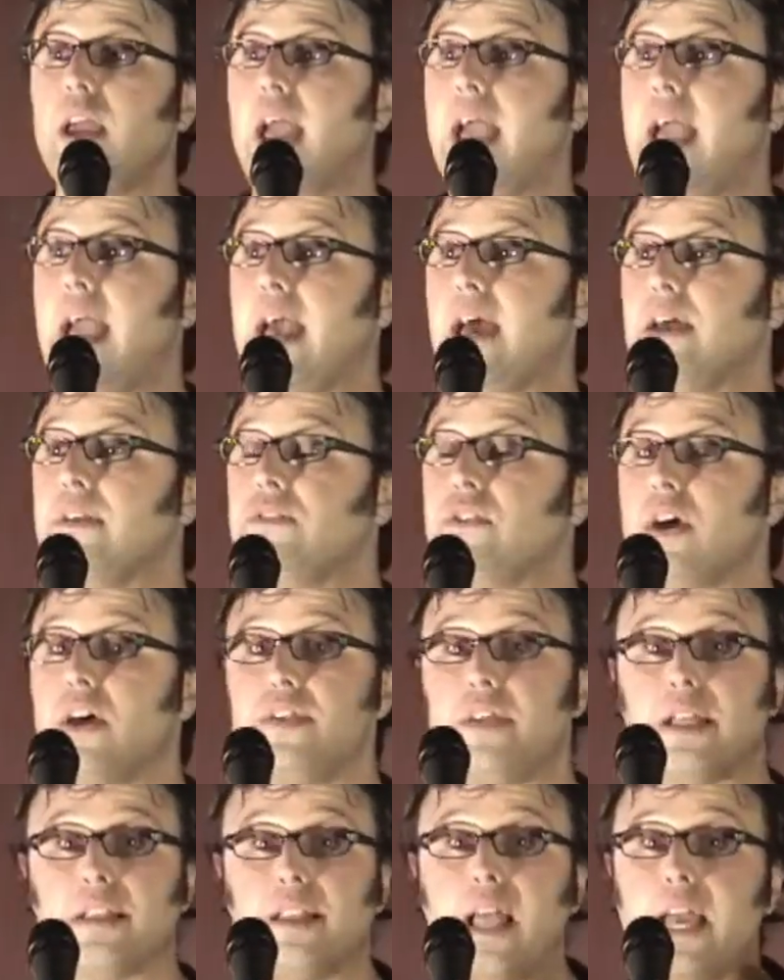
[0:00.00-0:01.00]
And
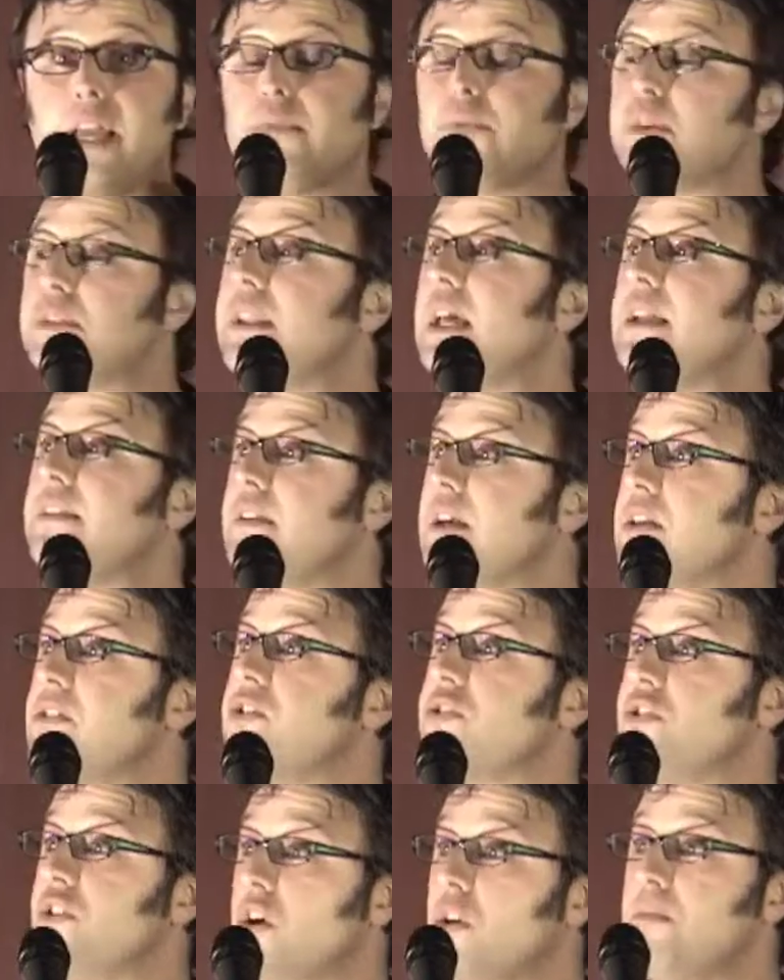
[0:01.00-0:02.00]
they liked what they did
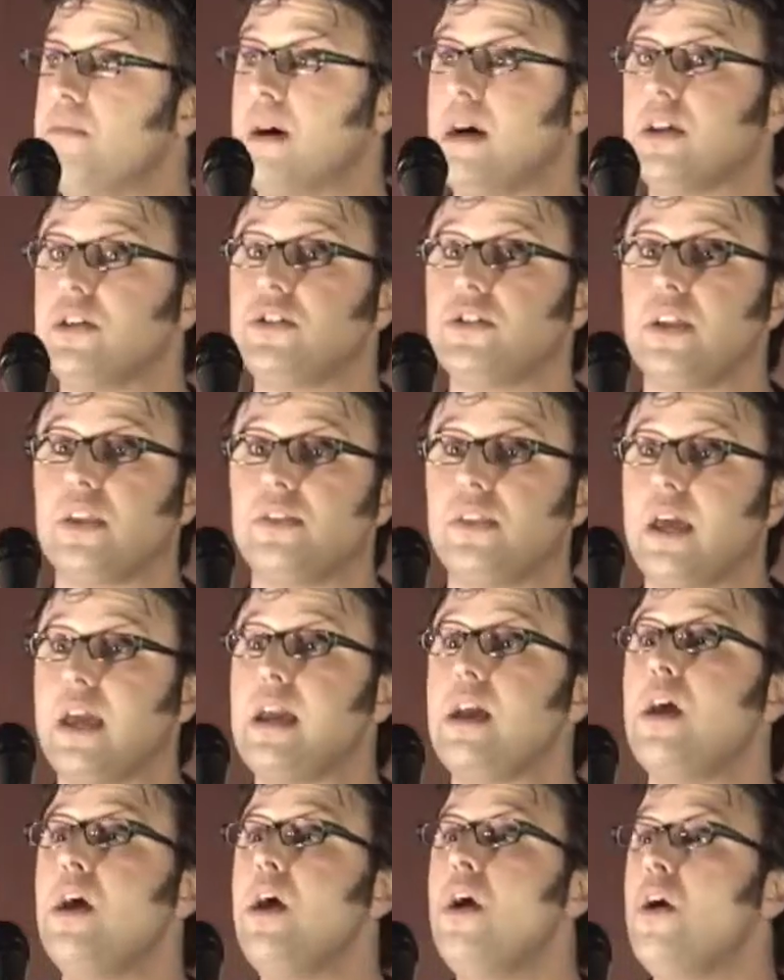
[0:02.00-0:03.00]
so much that
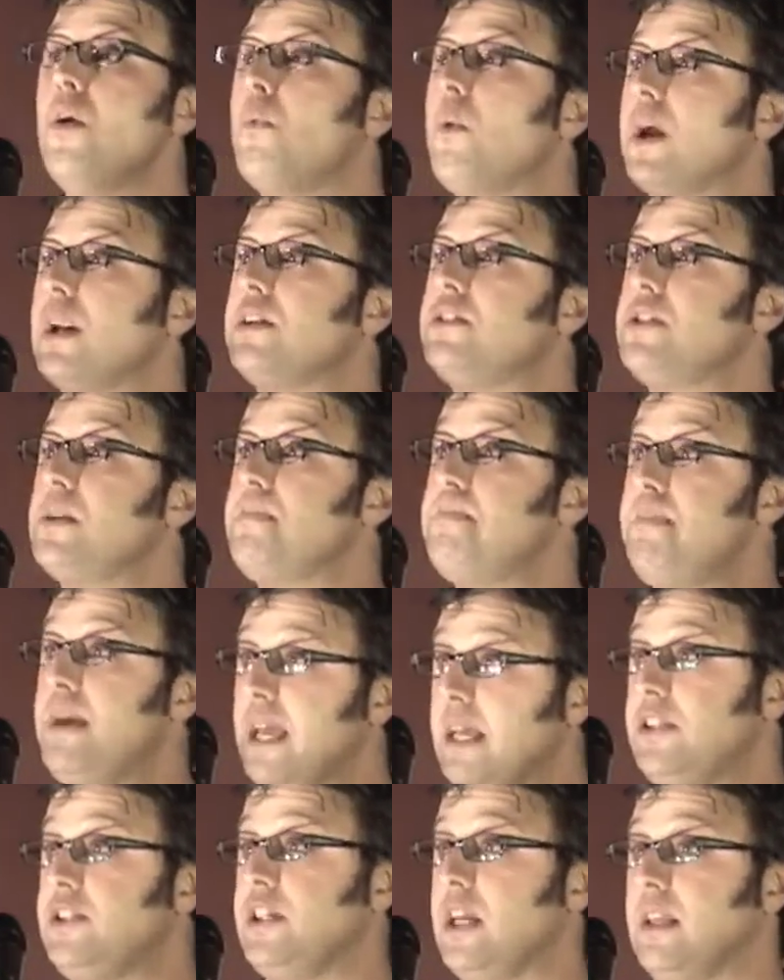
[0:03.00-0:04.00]
they wanted to
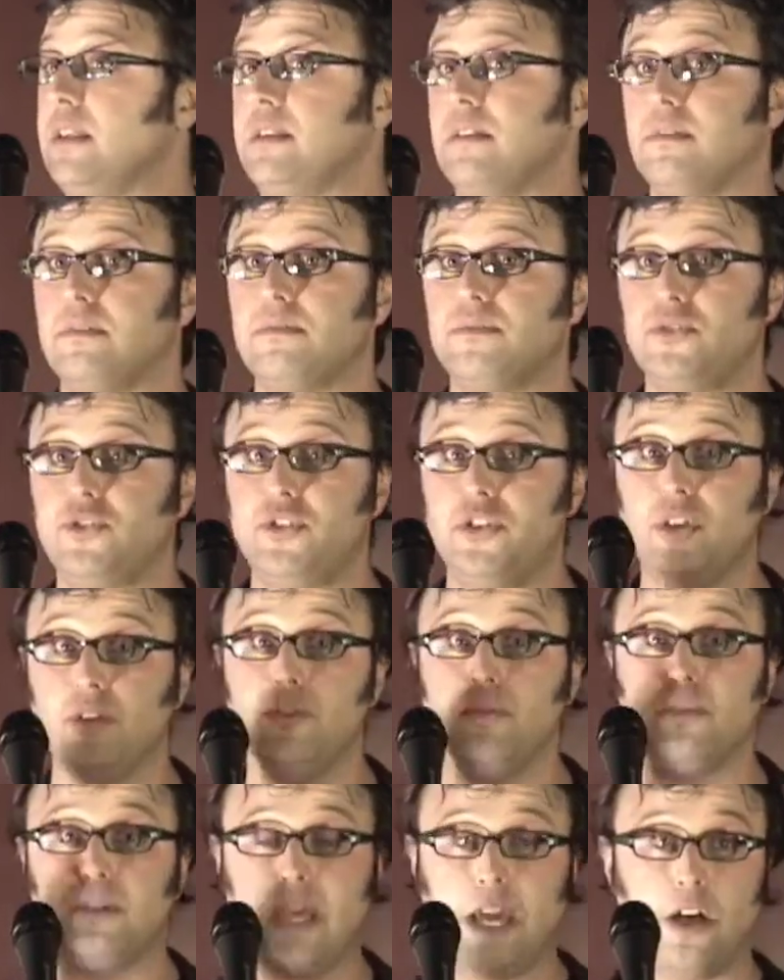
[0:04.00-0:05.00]
pitch it
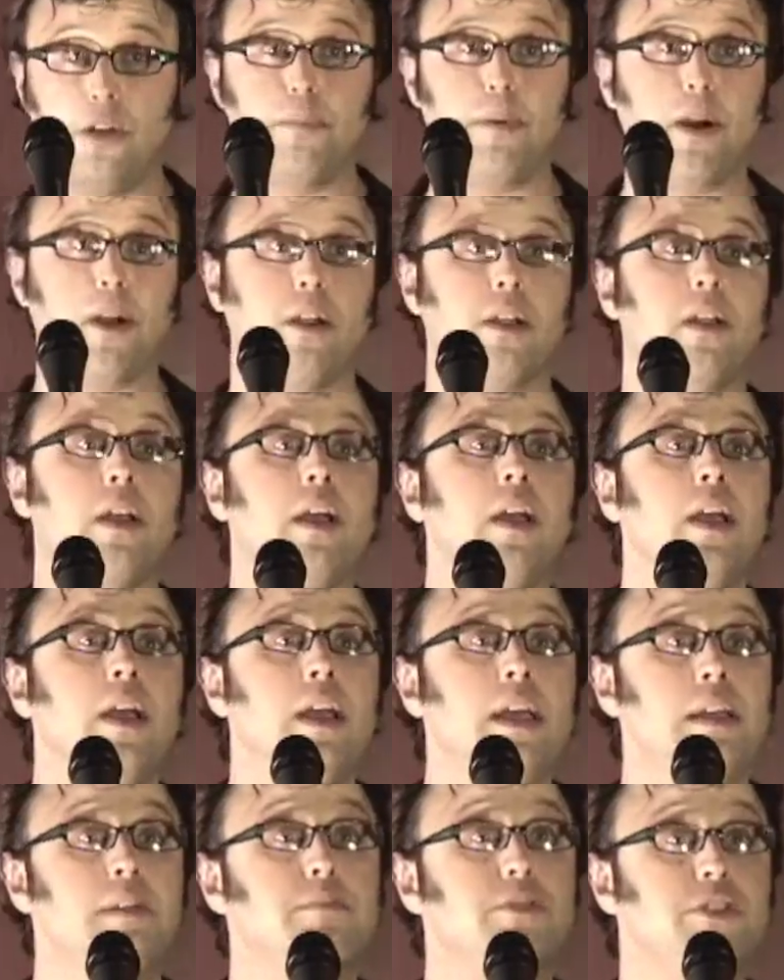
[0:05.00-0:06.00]
to Gelbart
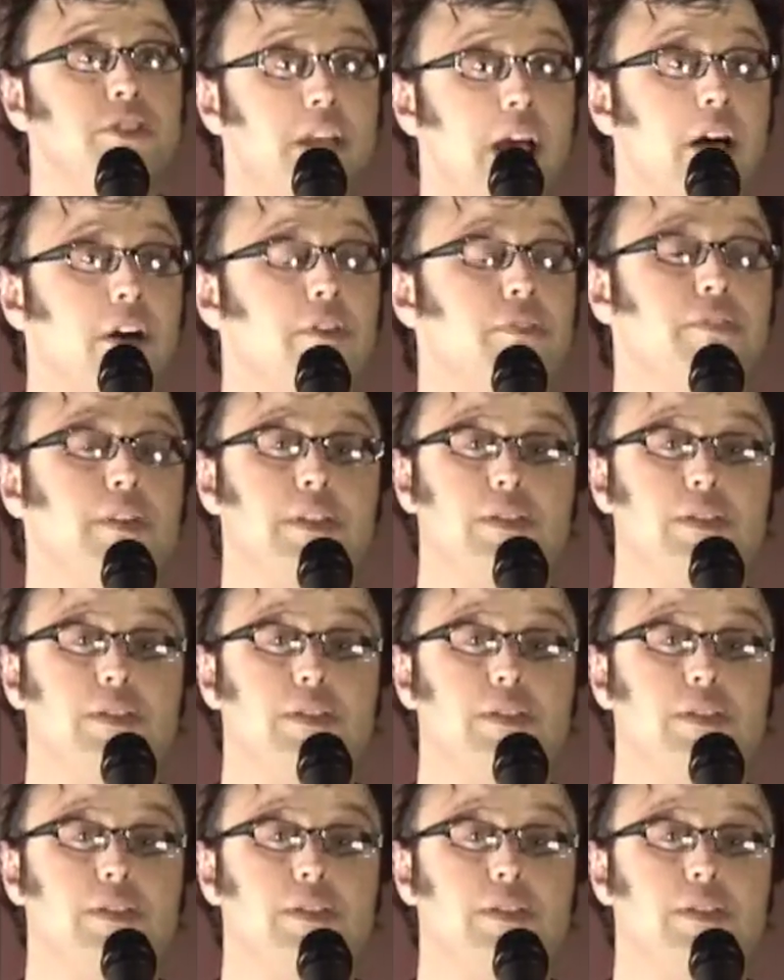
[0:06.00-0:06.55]
himself.